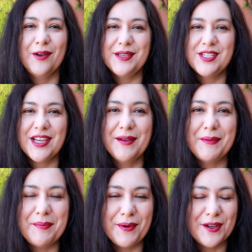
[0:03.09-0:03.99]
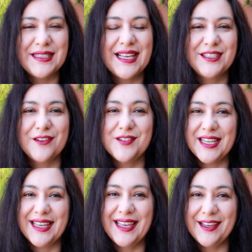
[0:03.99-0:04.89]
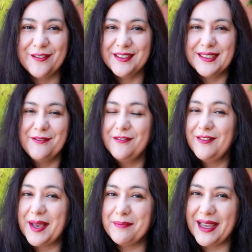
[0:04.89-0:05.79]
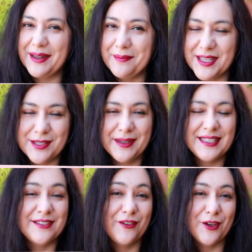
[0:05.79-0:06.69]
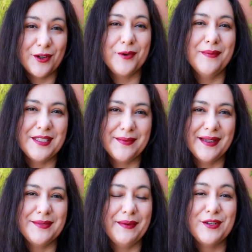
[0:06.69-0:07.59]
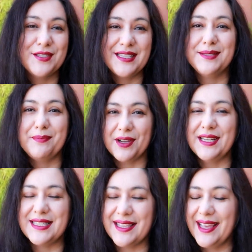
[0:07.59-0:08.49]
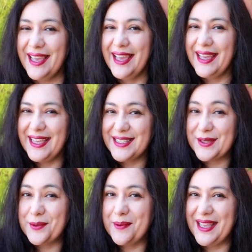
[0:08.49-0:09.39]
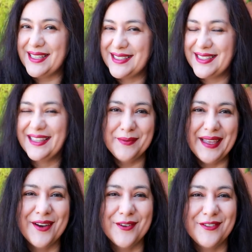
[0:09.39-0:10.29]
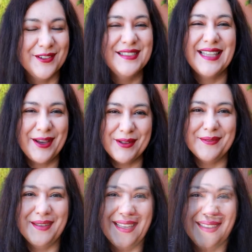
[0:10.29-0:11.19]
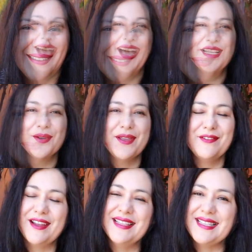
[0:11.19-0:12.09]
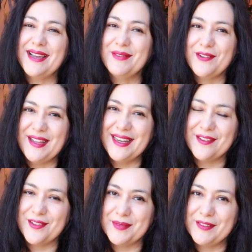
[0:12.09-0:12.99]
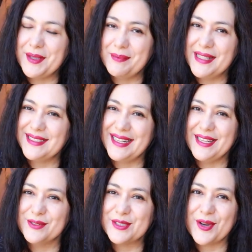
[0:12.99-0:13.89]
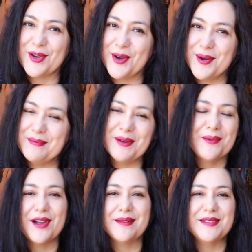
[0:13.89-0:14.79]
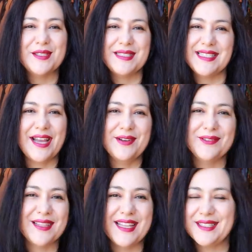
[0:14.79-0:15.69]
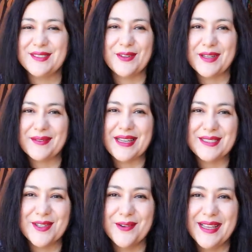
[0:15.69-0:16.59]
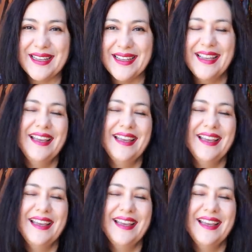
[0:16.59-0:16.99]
and I'll be sharing my process of checking some flat pattern measurements, vertical measurements because this bodice hits the waist. It'll be helpful, stay with me. Hi sewing friends, I'm Karina from liftingpinsandneedles.com. Welcome to this channel that is all about sewing,